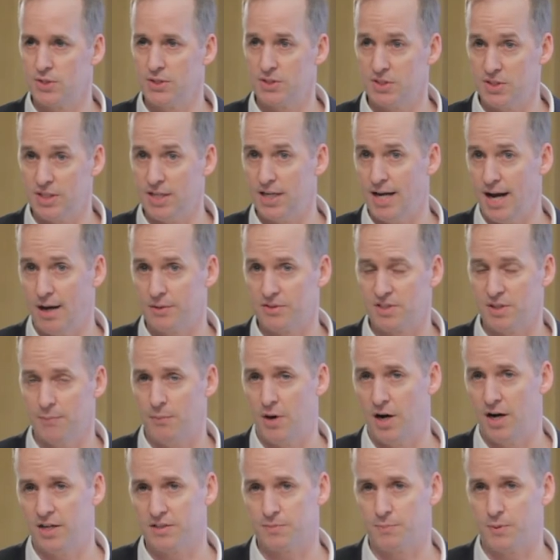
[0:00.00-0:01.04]
see how some
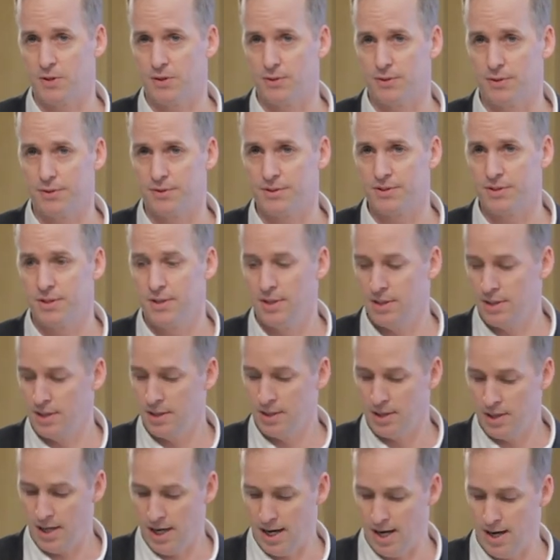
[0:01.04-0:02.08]
hospitals
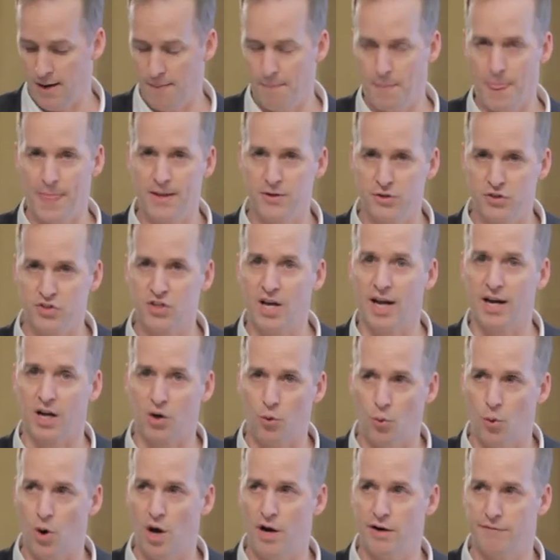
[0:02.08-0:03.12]
um, just kind of
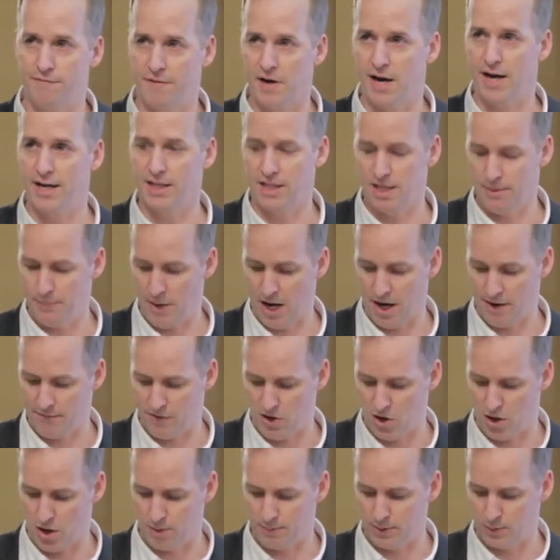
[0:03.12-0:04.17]
quantifying the amount of
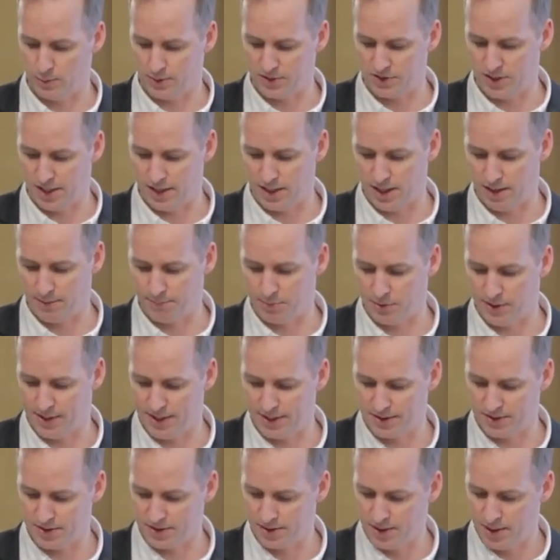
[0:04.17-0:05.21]
harm that was taking
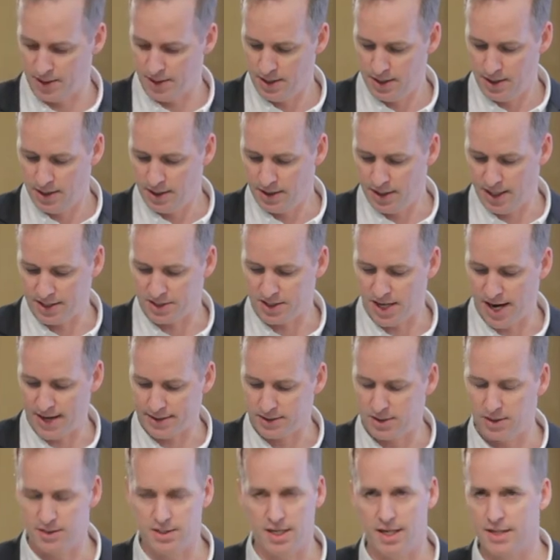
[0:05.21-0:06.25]
place. And I talked
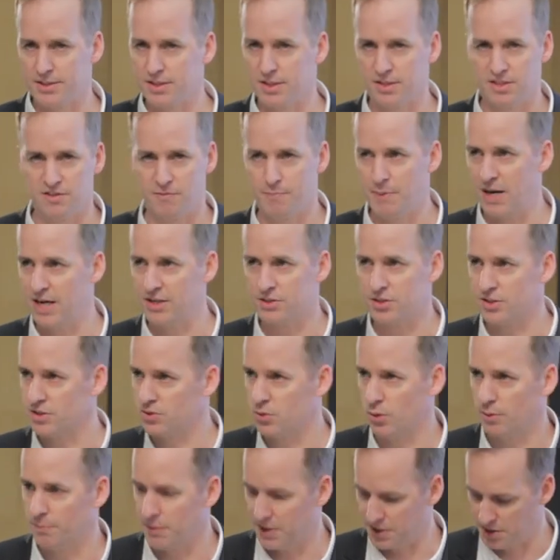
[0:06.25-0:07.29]
to dozens of patients
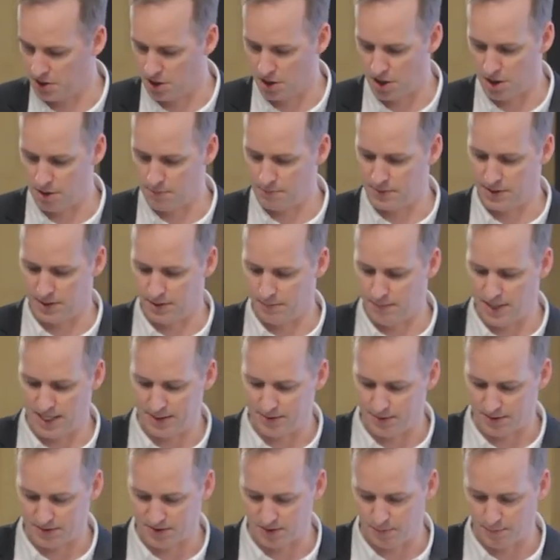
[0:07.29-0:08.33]
who had been harmed and made
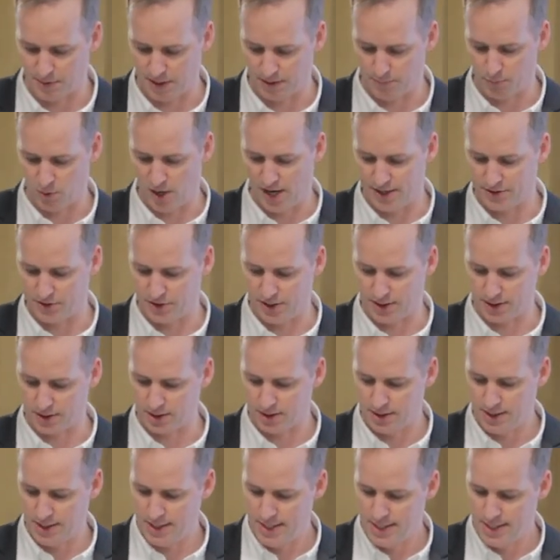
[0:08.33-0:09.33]
this a big project.